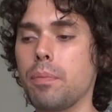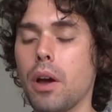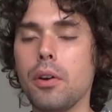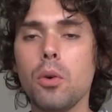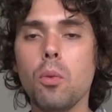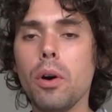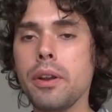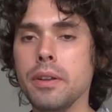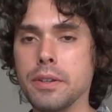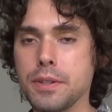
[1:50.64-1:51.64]
I don't know what it
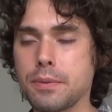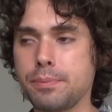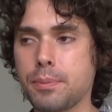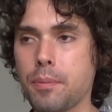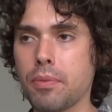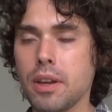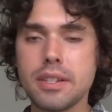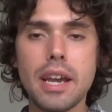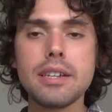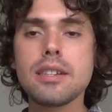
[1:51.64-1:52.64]
is. It
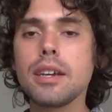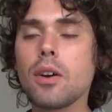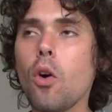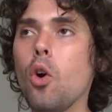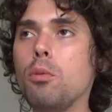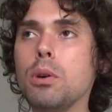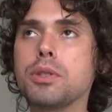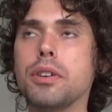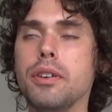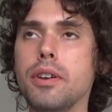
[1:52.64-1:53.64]
tastes like
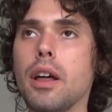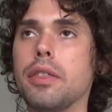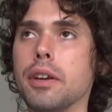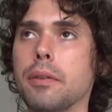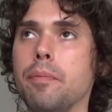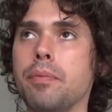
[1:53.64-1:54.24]
almost nothing.